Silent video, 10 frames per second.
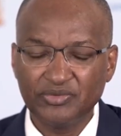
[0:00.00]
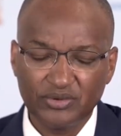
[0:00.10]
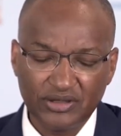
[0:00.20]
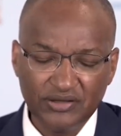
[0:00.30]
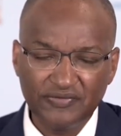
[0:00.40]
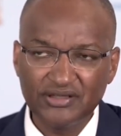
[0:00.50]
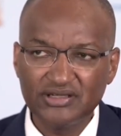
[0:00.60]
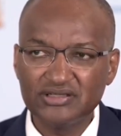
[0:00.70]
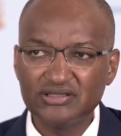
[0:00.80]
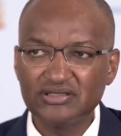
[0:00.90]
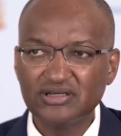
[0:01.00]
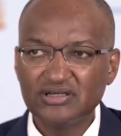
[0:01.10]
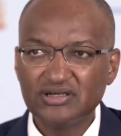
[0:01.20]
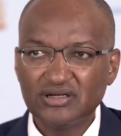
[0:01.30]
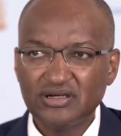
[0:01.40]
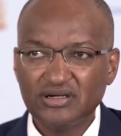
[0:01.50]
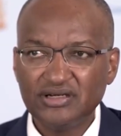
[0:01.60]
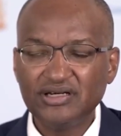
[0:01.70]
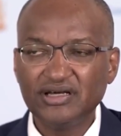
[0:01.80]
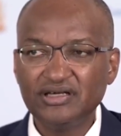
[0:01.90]
given these
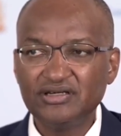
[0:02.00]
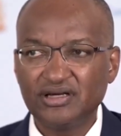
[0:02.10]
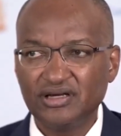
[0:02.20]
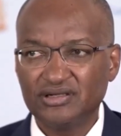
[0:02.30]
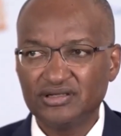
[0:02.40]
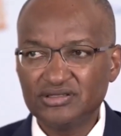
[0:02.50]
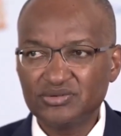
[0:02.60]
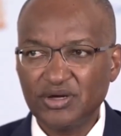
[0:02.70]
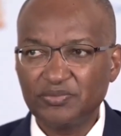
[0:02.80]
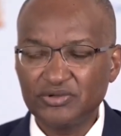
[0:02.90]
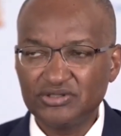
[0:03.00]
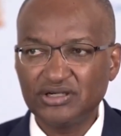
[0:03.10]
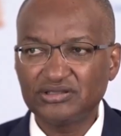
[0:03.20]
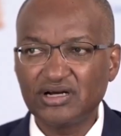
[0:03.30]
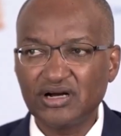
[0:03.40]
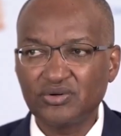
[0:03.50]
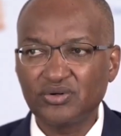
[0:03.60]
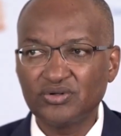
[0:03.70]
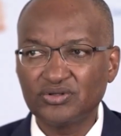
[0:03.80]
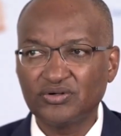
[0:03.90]
leading indicators, we are projecting a
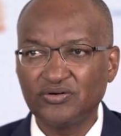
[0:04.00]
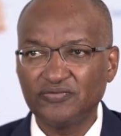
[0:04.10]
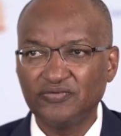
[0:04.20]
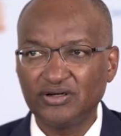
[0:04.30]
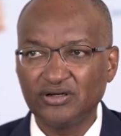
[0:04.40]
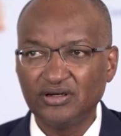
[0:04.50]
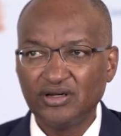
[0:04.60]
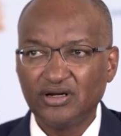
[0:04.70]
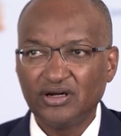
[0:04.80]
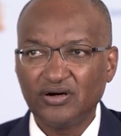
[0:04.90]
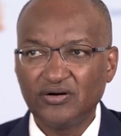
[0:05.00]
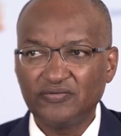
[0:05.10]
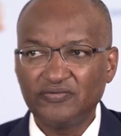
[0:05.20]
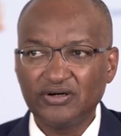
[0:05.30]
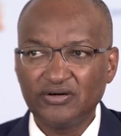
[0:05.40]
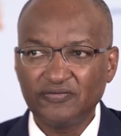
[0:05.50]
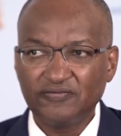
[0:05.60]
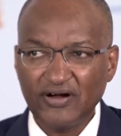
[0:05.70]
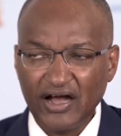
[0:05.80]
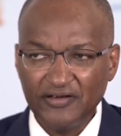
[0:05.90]
growth of
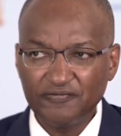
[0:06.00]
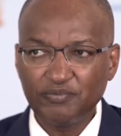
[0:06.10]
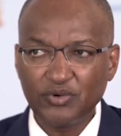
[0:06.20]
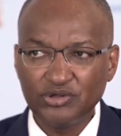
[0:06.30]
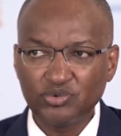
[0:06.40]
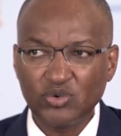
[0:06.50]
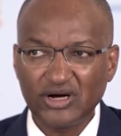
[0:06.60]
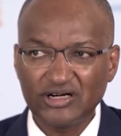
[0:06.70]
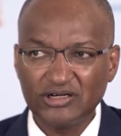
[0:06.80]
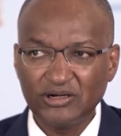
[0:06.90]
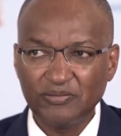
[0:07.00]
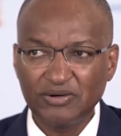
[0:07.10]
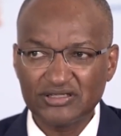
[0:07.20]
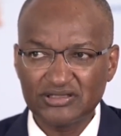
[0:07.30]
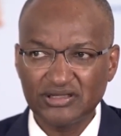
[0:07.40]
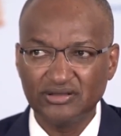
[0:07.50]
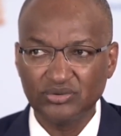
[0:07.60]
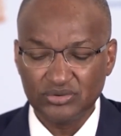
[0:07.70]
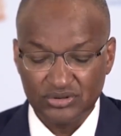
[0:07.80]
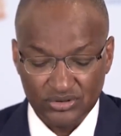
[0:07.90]

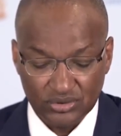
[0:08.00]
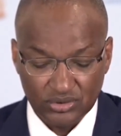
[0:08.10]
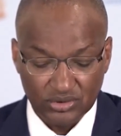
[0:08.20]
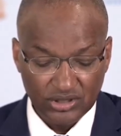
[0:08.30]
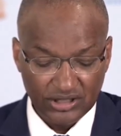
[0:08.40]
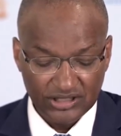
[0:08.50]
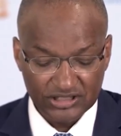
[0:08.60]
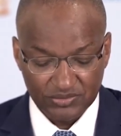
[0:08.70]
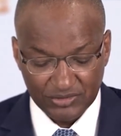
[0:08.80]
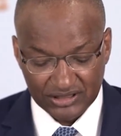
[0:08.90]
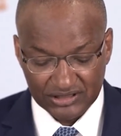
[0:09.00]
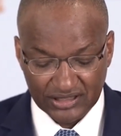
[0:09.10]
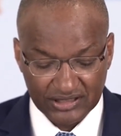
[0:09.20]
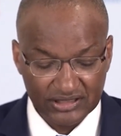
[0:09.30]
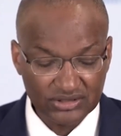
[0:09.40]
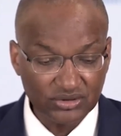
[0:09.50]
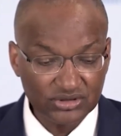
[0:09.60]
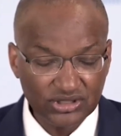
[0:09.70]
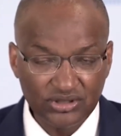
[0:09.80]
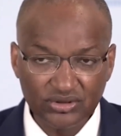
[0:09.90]
5.1%. So this means that there is
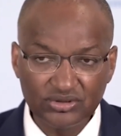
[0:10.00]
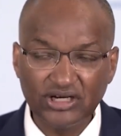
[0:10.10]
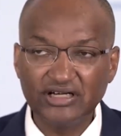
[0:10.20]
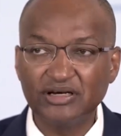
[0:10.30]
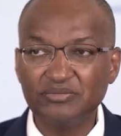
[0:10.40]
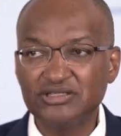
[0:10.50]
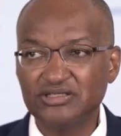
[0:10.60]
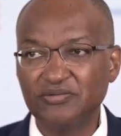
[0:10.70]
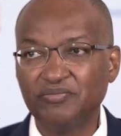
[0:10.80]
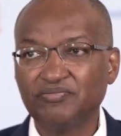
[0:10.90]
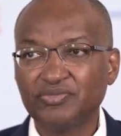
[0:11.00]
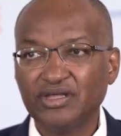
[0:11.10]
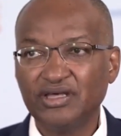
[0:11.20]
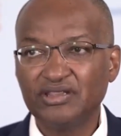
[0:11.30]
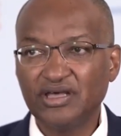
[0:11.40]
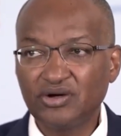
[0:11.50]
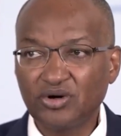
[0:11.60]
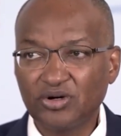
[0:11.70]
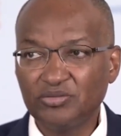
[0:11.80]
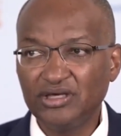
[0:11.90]
continued dynamism in the
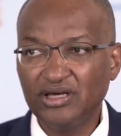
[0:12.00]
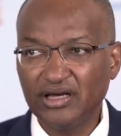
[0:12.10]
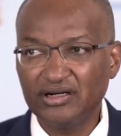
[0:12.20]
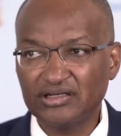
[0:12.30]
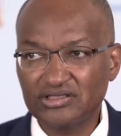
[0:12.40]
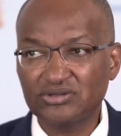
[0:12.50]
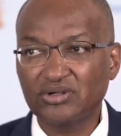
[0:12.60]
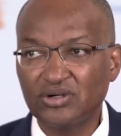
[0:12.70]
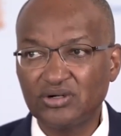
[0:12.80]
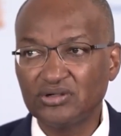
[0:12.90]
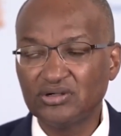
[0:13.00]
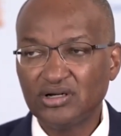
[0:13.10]
economy, and a strong